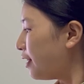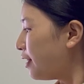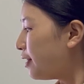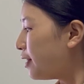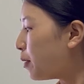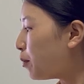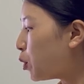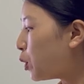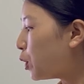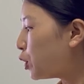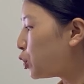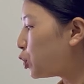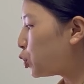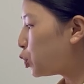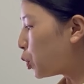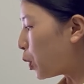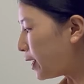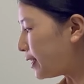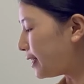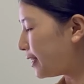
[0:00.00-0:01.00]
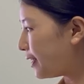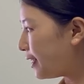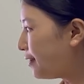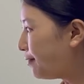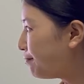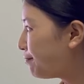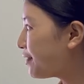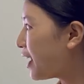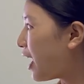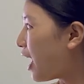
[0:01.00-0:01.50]
Number
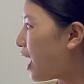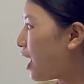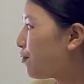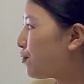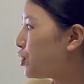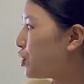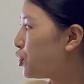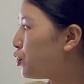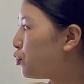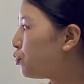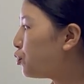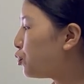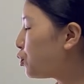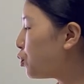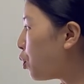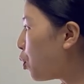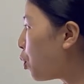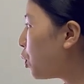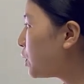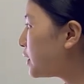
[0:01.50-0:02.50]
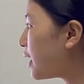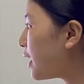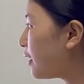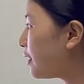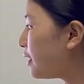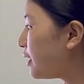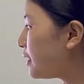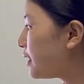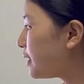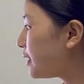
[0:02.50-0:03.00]
20, after you all
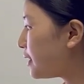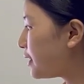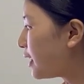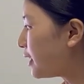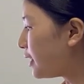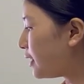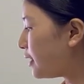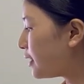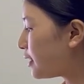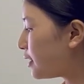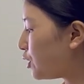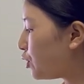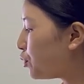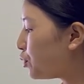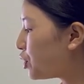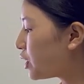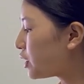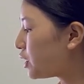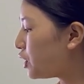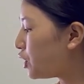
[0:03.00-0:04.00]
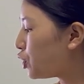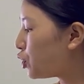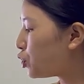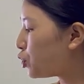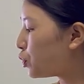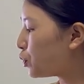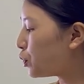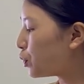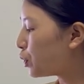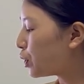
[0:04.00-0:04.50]
done these settings, you just need
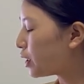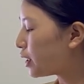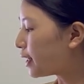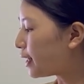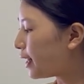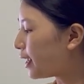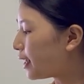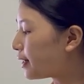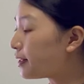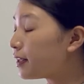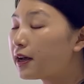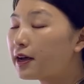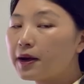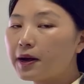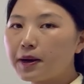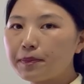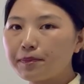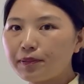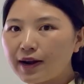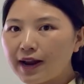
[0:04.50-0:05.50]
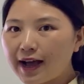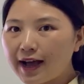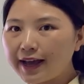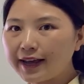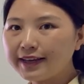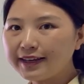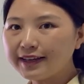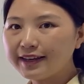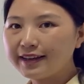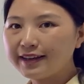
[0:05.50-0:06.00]
to click the
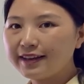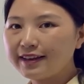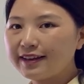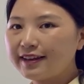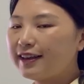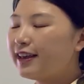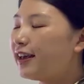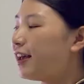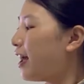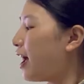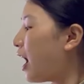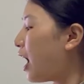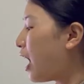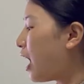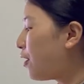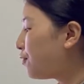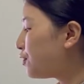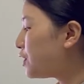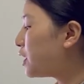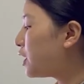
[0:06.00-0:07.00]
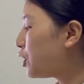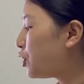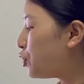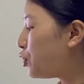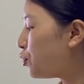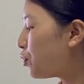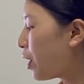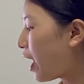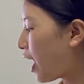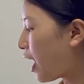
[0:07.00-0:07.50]
apply. After
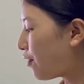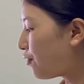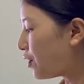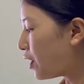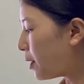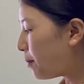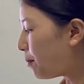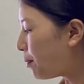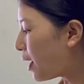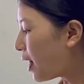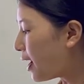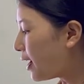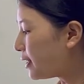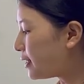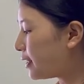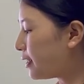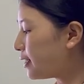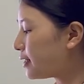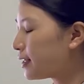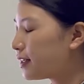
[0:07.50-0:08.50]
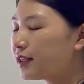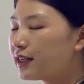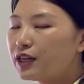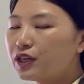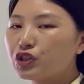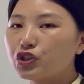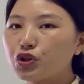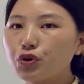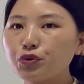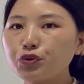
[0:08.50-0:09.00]
you have applied it,
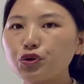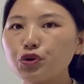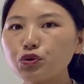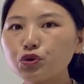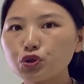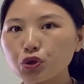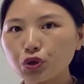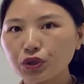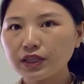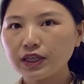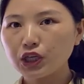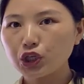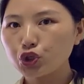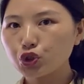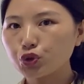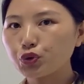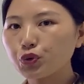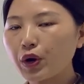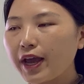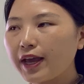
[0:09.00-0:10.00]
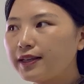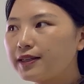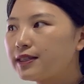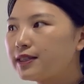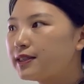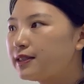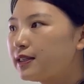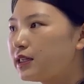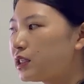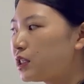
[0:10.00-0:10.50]
so you don't need to
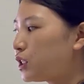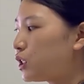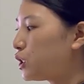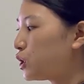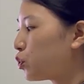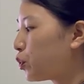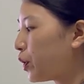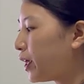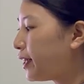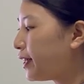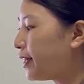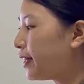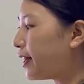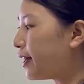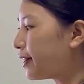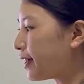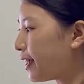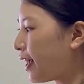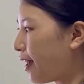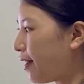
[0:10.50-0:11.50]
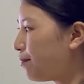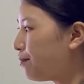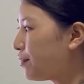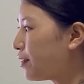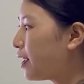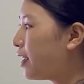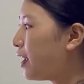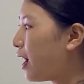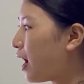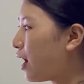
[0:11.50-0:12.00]
enter this screen
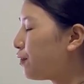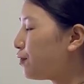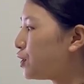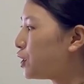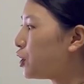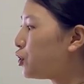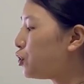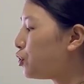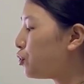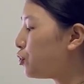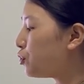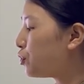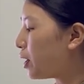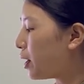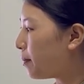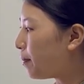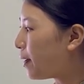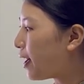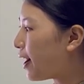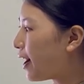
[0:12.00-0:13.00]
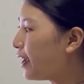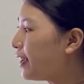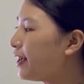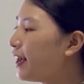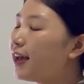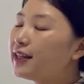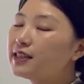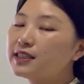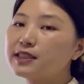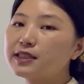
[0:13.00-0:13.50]
again after you apply
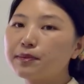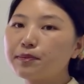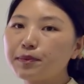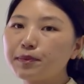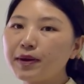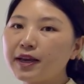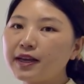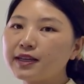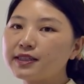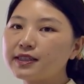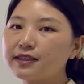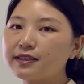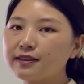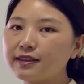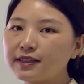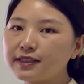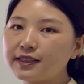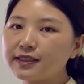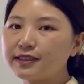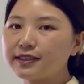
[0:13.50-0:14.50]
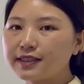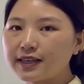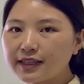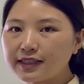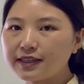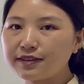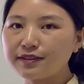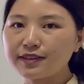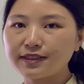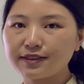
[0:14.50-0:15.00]
and submit these
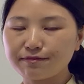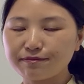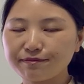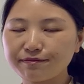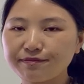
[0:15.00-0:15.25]
settings.